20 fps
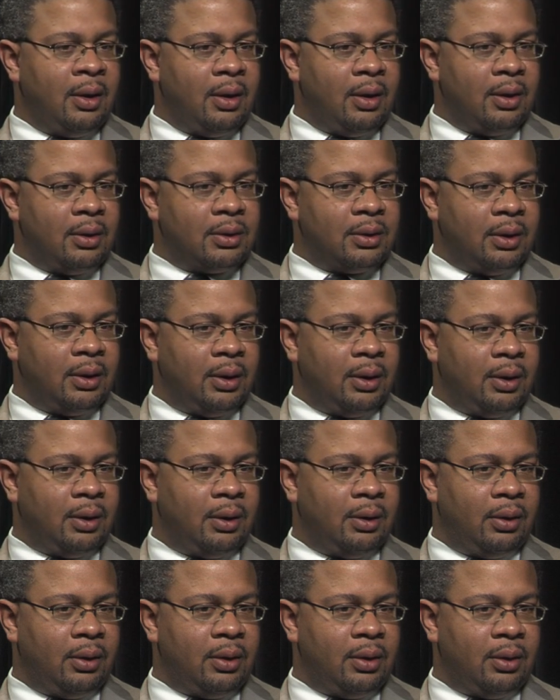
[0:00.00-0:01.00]
It's
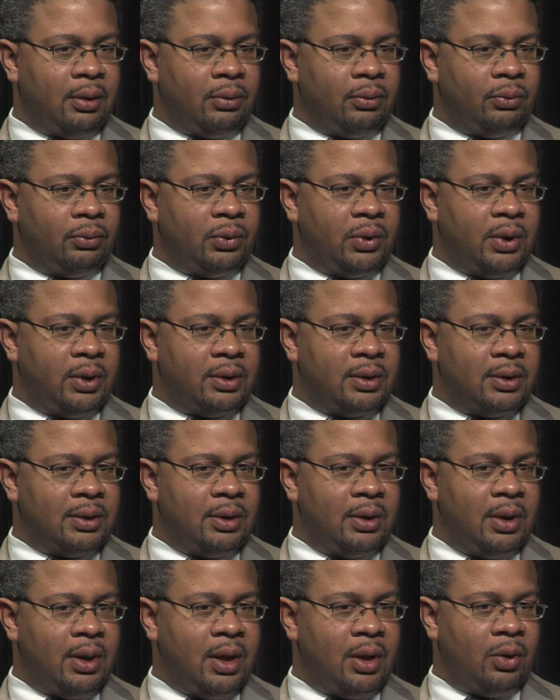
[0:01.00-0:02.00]

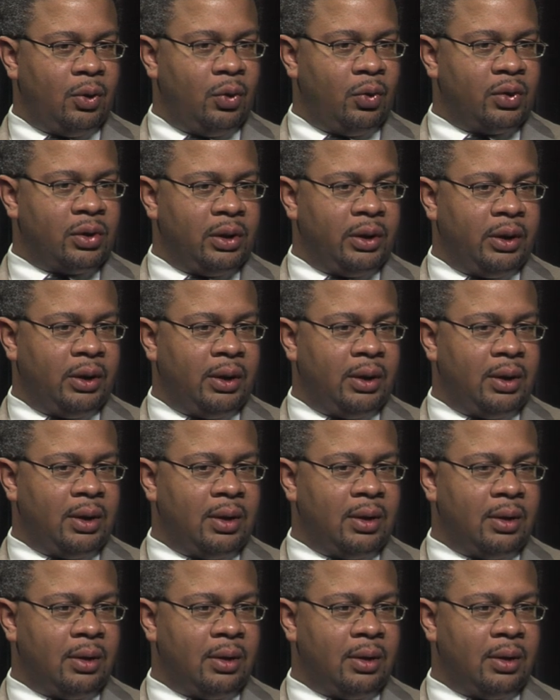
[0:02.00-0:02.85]
it usually